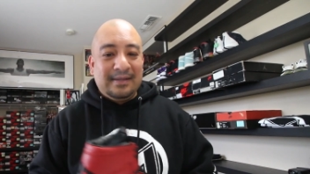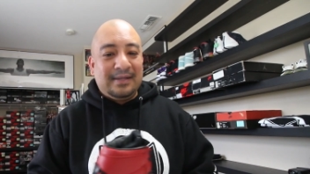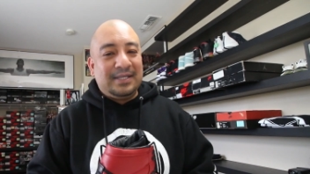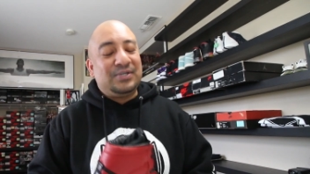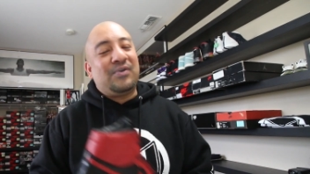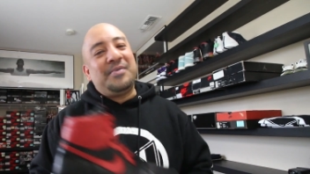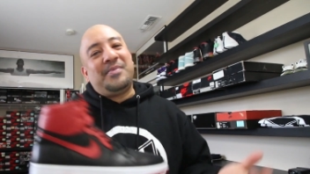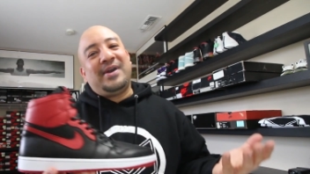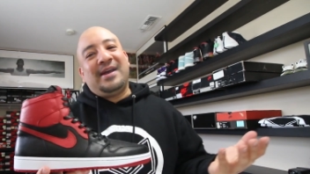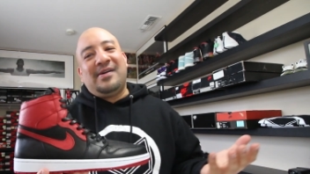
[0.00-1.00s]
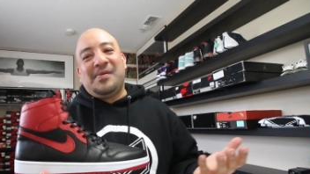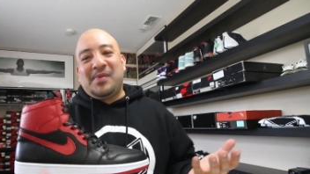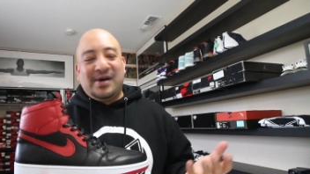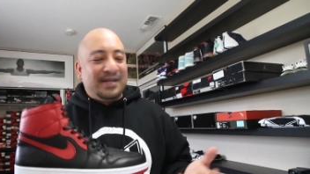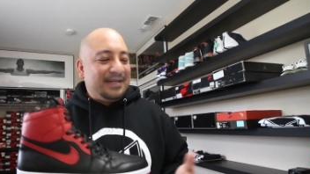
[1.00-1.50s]
Like Jordan Brand, come
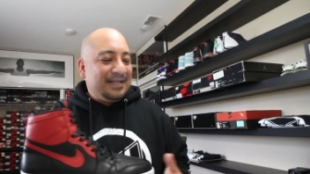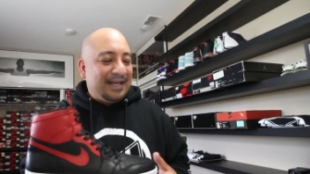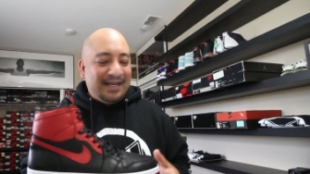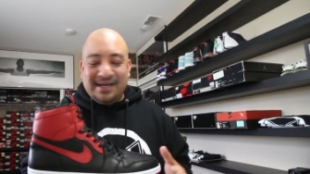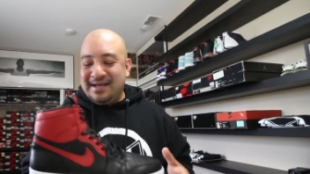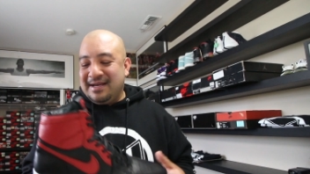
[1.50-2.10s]
on. Like,